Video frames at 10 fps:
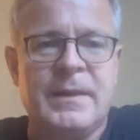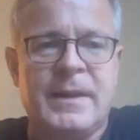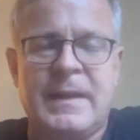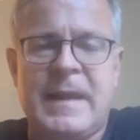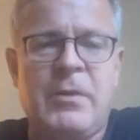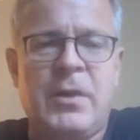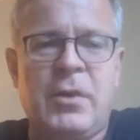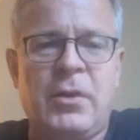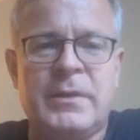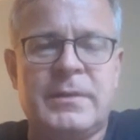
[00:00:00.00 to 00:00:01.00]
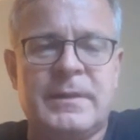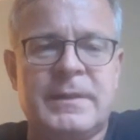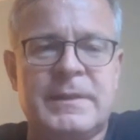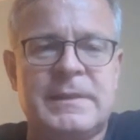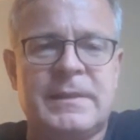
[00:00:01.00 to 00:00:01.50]
Now a court
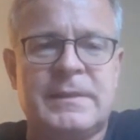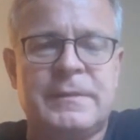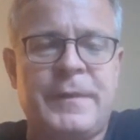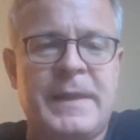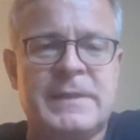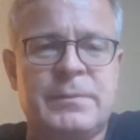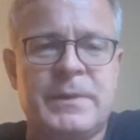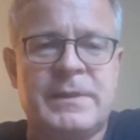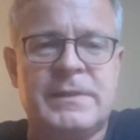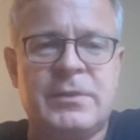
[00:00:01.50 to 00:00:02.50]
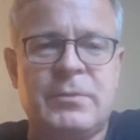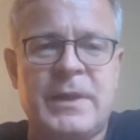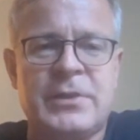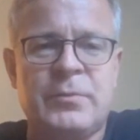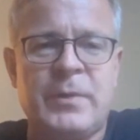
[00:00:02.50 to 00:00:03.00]
is faced with a
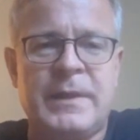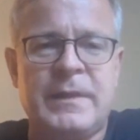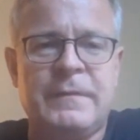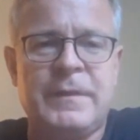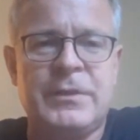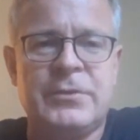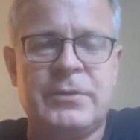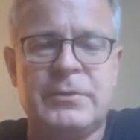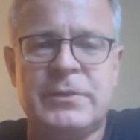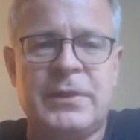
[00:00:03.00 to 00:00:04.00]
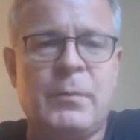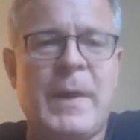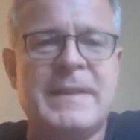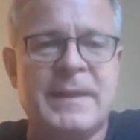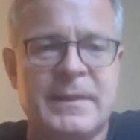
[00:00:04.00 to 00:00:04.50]
situation where an individual who's on a
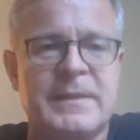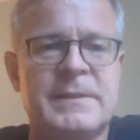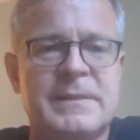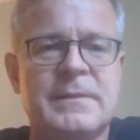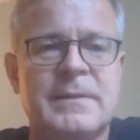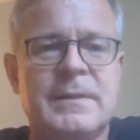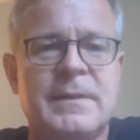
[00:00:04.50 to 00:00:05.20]
waiting list